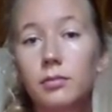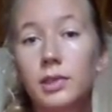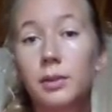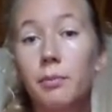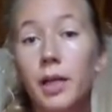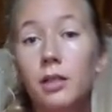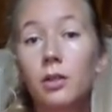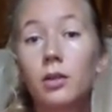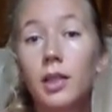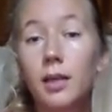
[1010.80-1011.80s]
some
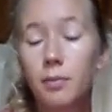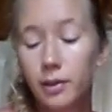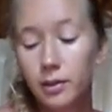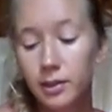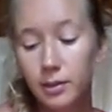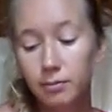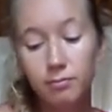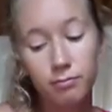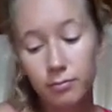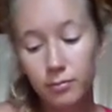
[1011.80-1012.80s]
manual labor, some
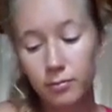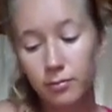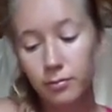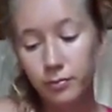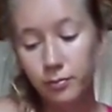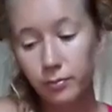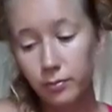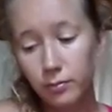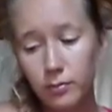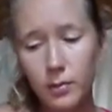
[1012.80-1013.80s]

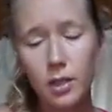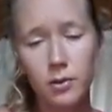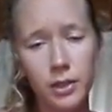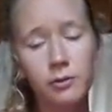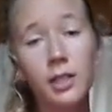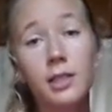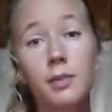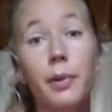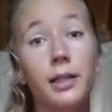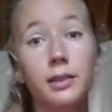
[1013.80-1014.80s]
well, it really
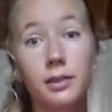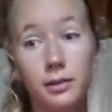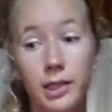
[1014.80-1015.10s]
depends.